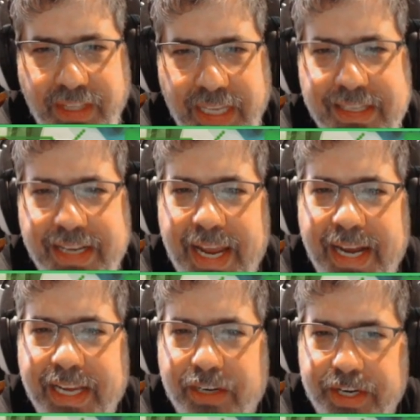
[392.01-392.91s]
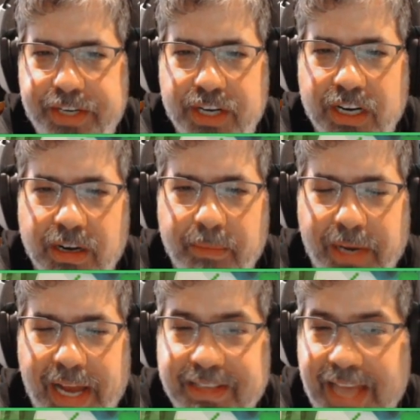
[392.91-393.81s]
it's an 8/8 creature, but
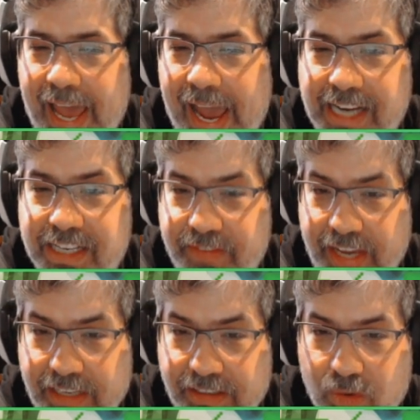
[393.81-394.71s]
it has activate.